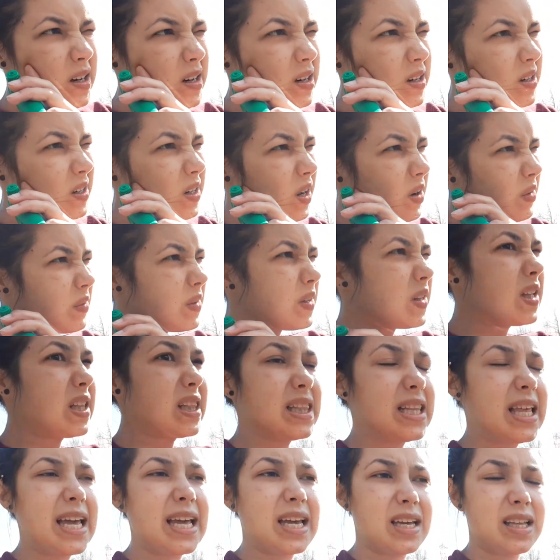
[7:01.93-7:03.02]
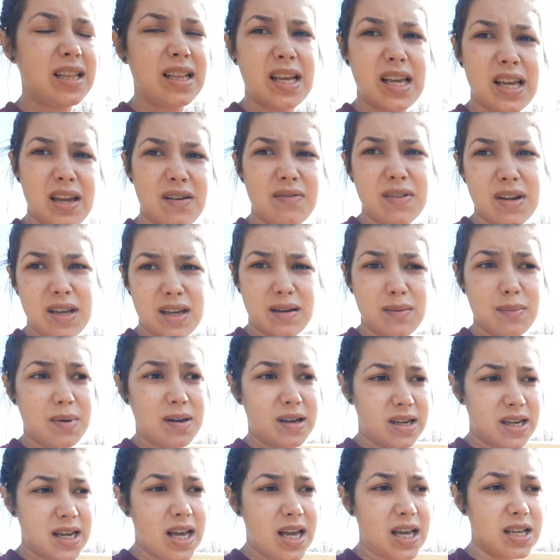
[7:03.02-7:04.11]
not really late in the evening,
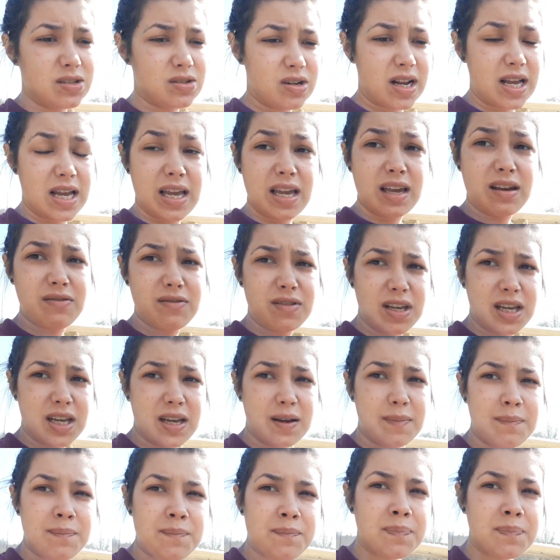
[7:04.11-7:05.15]
but yesterday evening,